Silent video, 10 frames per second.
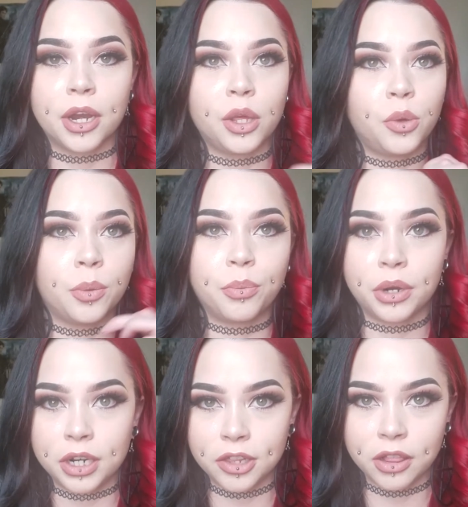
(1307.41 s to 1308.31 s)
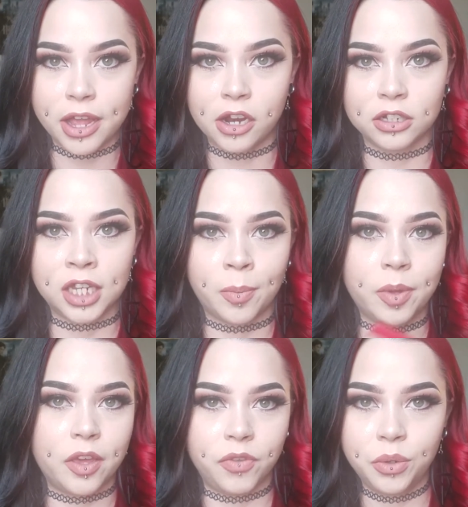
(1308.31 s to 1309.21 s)
You can put another layer on top
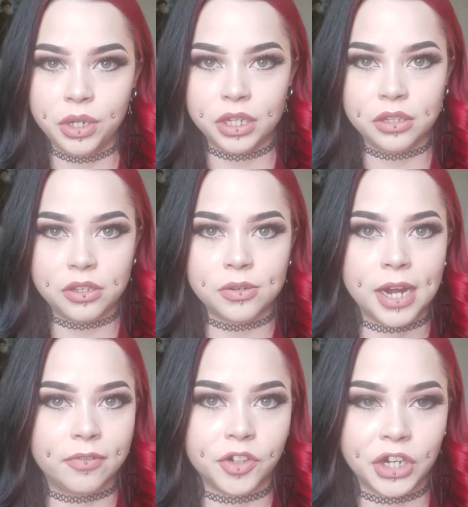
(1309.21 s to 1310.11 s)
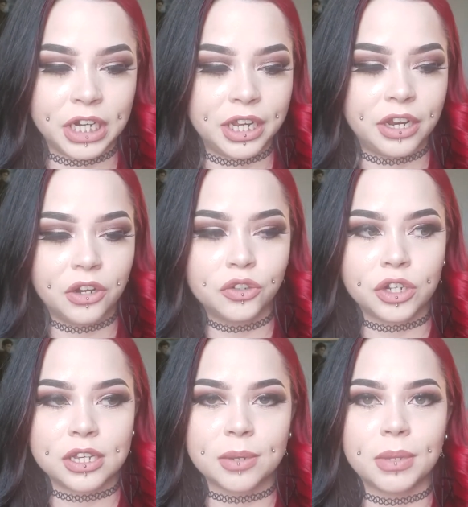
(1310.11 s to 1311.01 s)
if you need to after you're done eating or
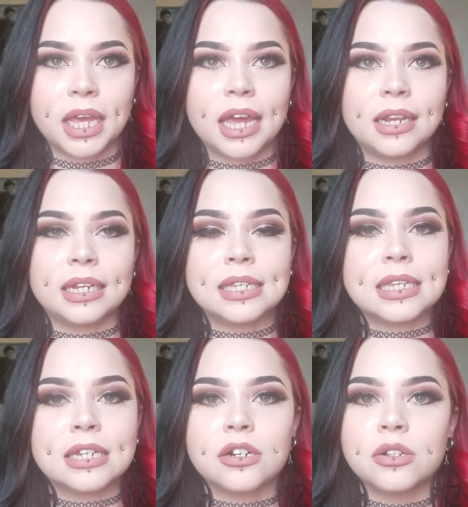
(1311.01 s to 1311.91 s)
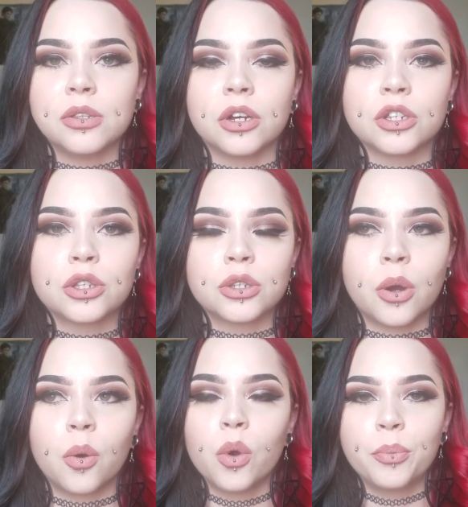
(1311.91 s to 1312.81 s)
drinking something, and they still look
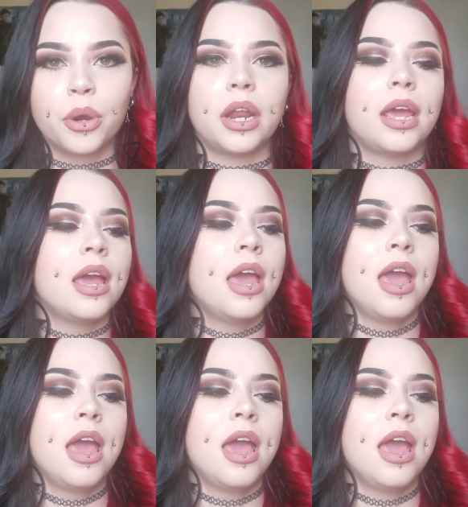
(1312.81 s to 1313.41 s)
so pretty,